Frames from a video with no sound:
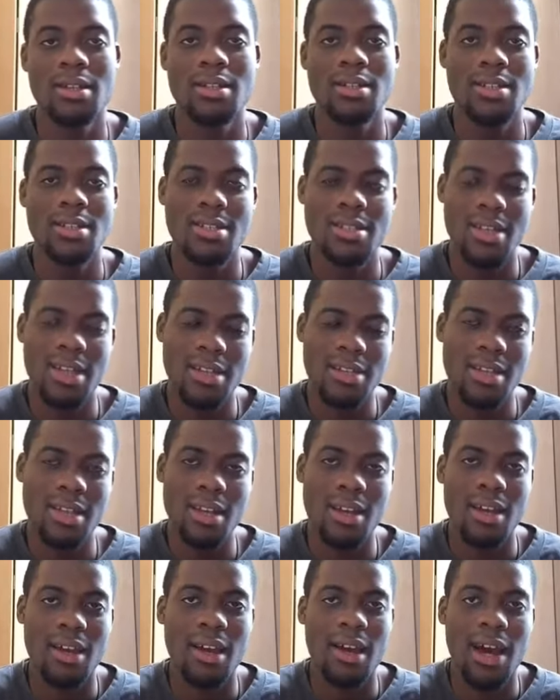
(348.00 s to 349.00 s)
She said,
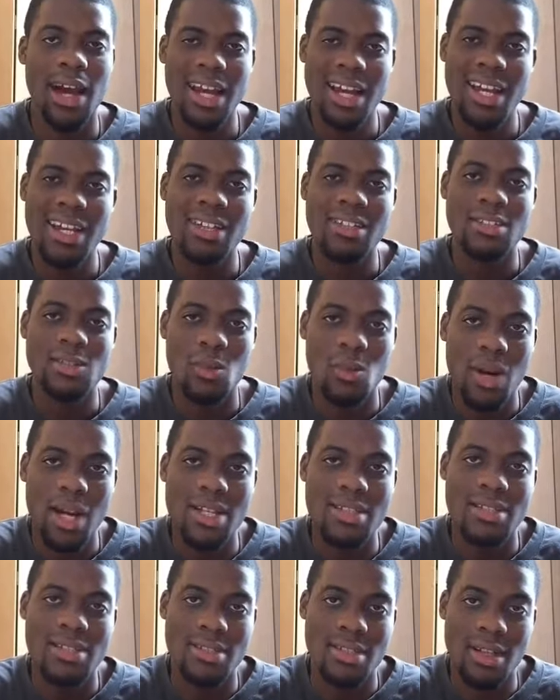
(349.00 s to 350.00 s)
I had it
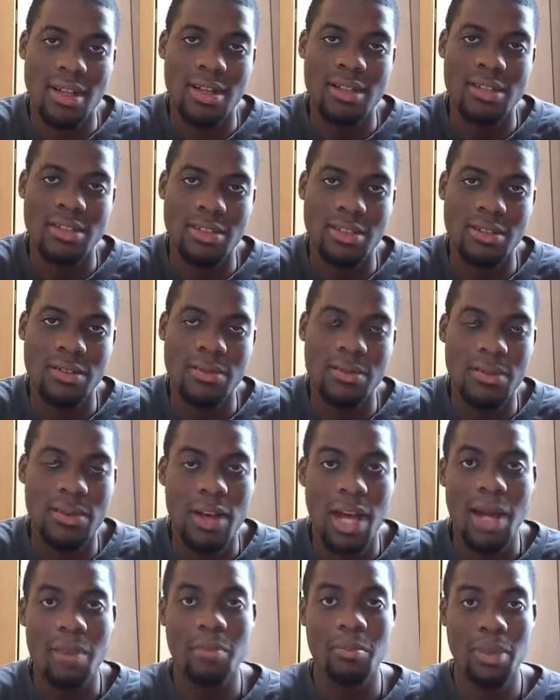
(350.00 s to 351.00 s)
twice as hard as you.
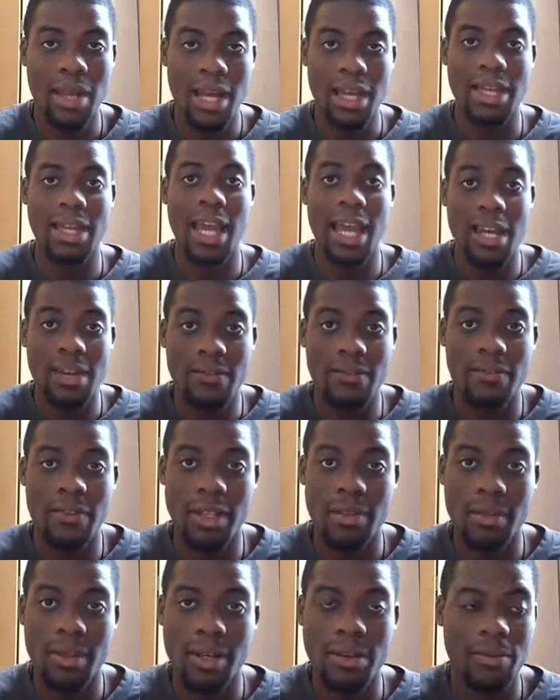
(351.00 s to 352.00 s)
I'm black and a
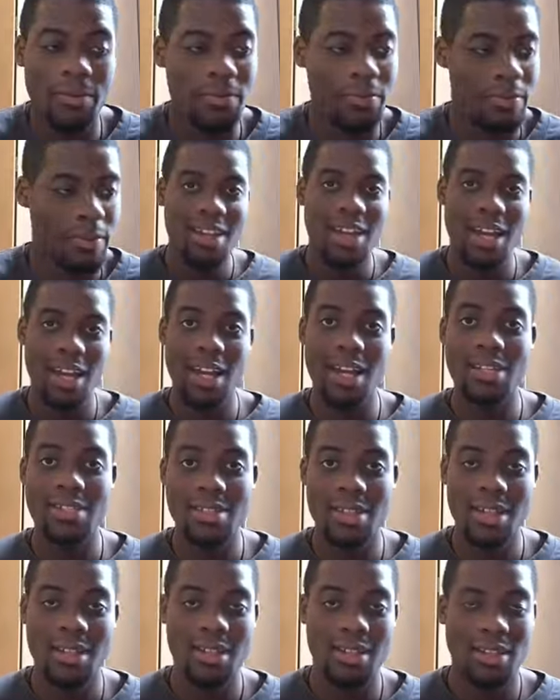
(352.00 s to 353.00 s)
female. And I
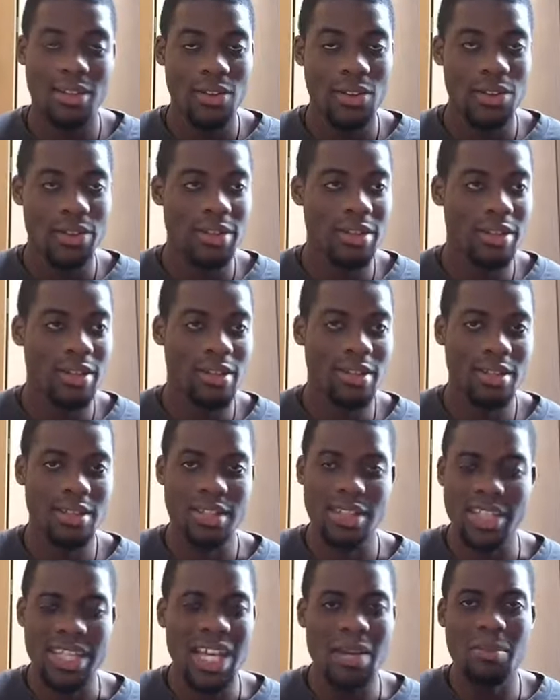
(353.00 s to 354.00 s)
said,
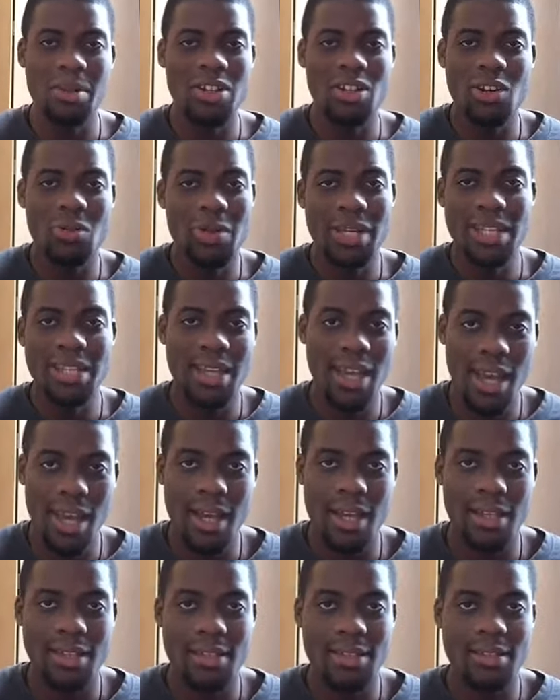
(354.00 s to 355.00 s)
Yeah, but nobody
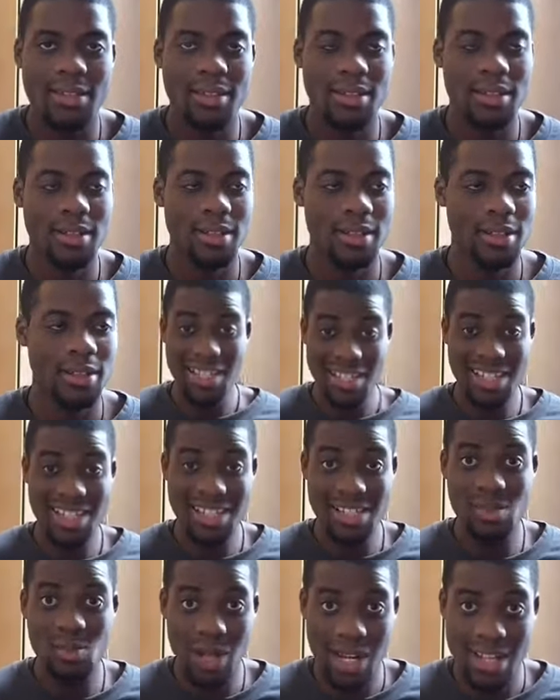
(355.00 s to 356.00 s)
cares.
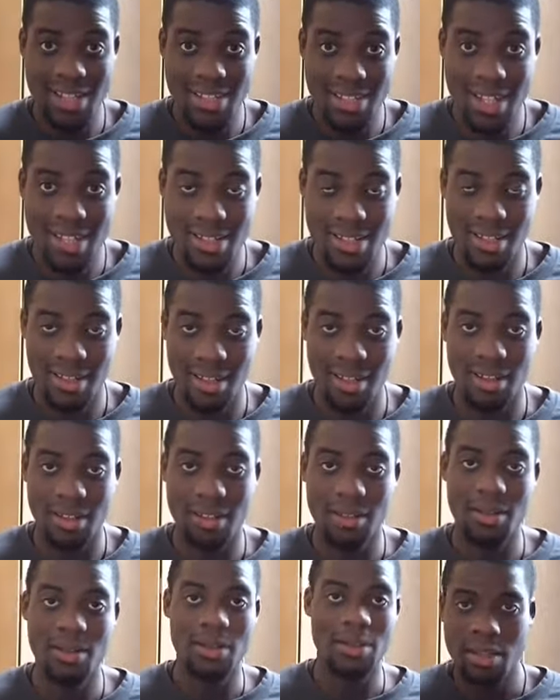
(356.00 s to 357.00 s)
This is what I said to her.
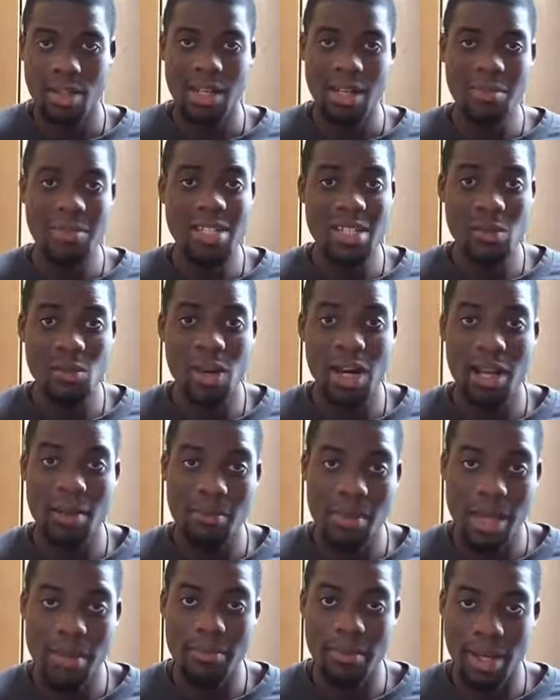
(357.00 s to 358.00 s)
Now, let me tell you what I
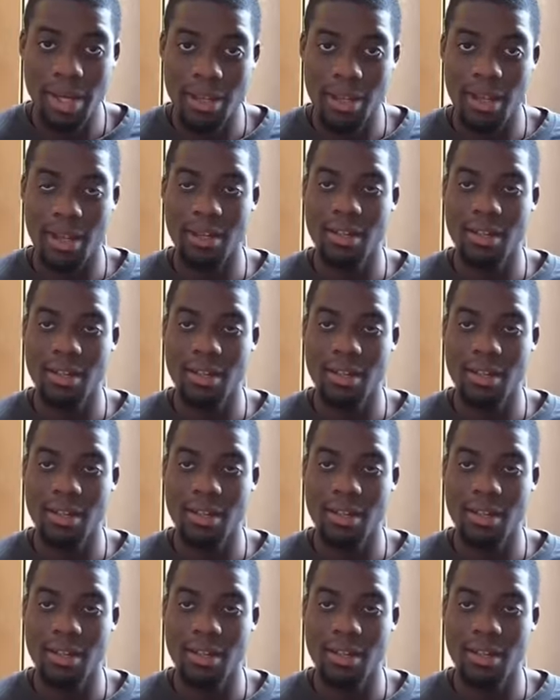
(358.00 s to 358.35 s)
meant by that.